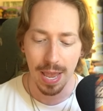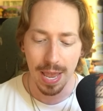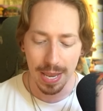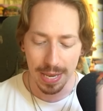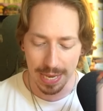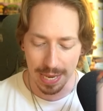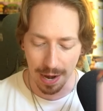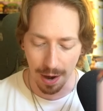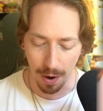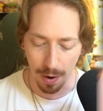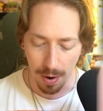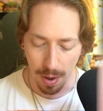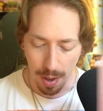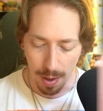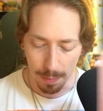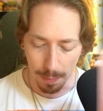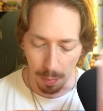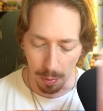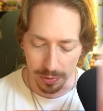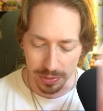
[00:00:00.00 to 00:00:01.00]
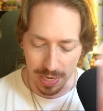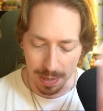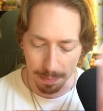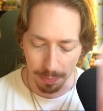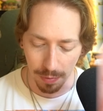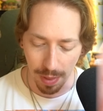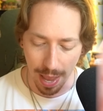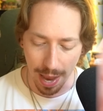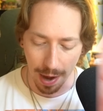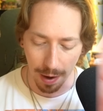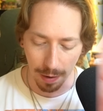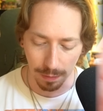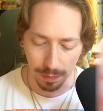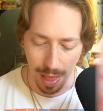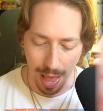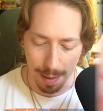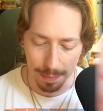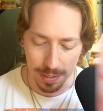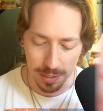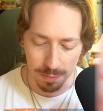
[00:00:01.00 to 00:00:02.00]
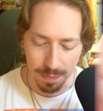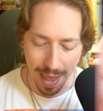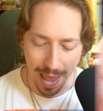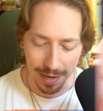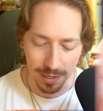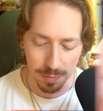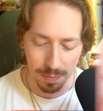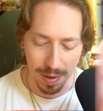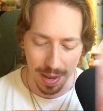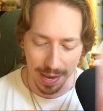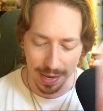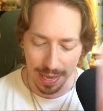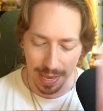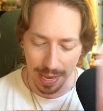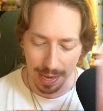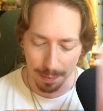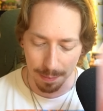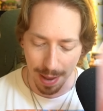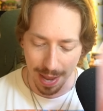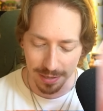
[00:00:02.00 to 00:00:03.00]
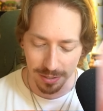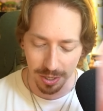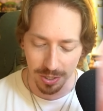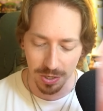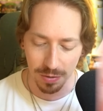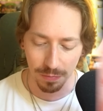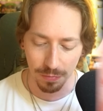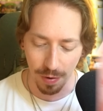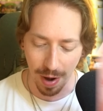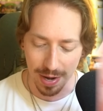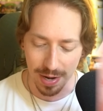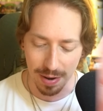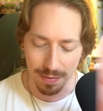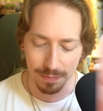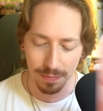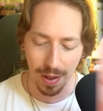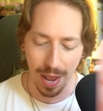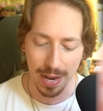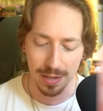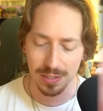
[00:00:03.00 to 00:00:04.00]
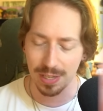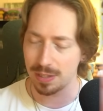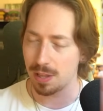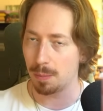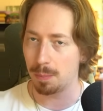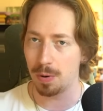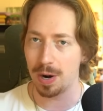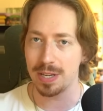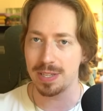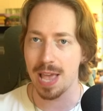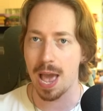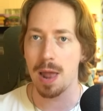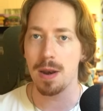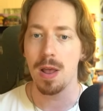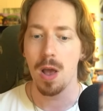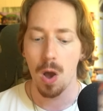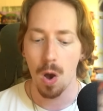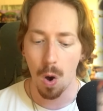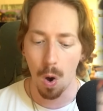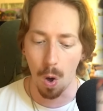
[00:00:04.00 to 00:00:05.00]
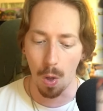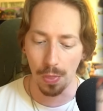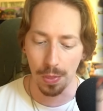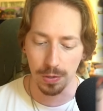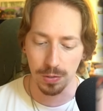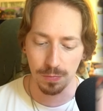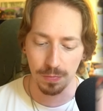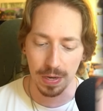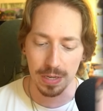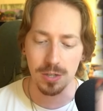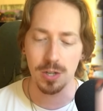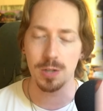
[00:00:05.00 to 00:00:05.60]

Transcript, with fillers: here, multiplayer, lobbies, matchmaking, message and friend invites. Like, they'll break down all those features,